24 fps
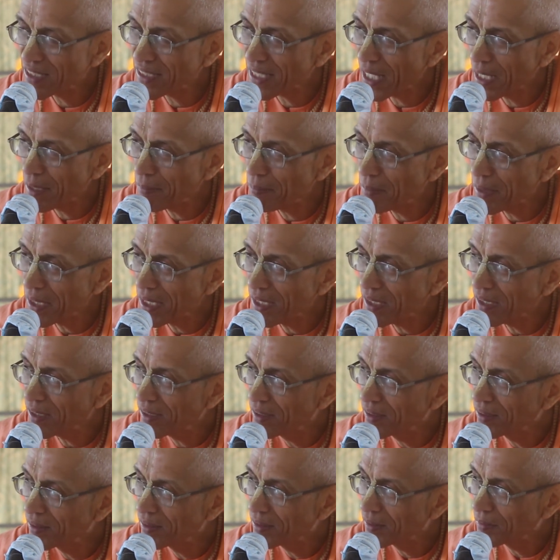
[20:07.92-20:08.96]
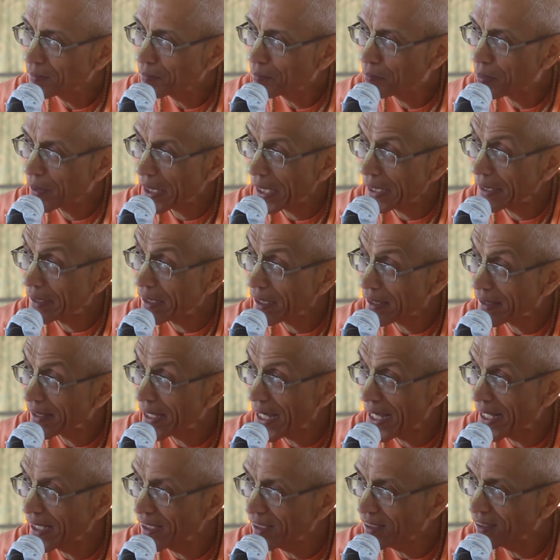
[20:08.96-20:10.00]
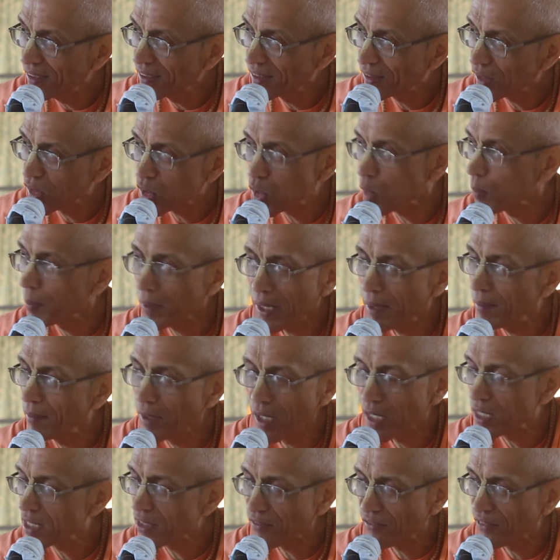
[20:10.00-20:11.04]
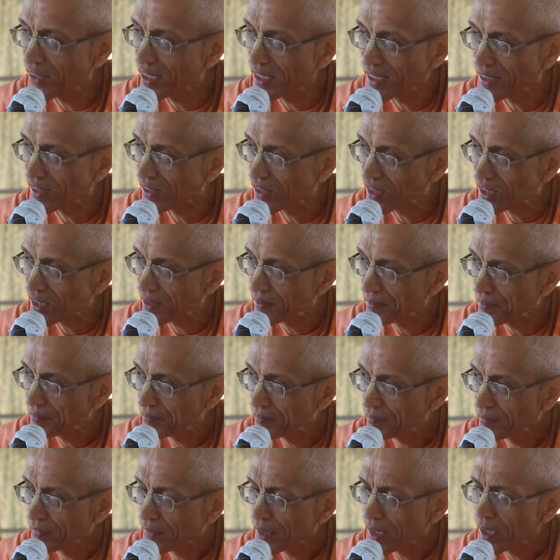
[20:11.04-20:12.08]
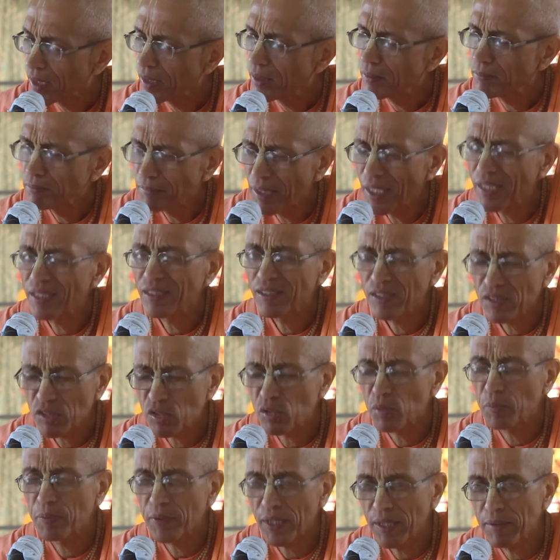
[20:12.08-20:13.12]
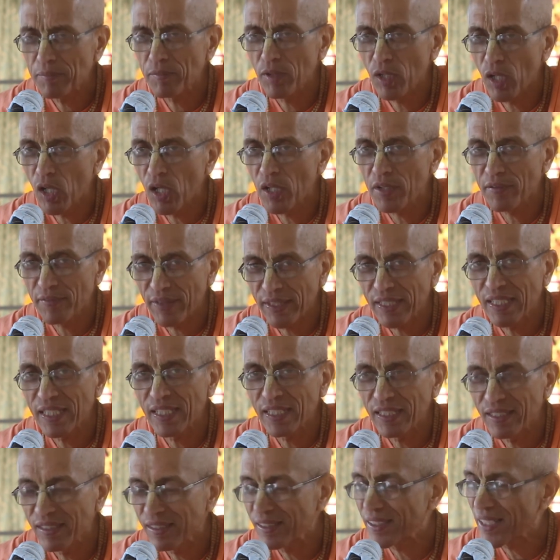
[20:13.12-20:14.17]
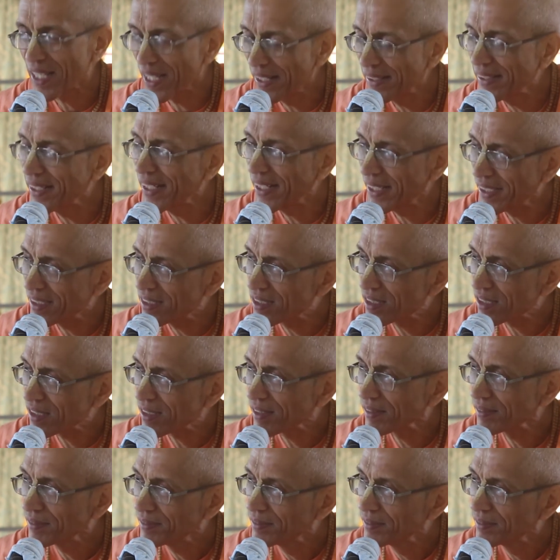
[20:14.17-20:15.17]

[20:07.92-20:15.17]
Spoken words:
can be brighter than the Supreme Lord's effulgence. But the Supreme Lord, when He incarnates,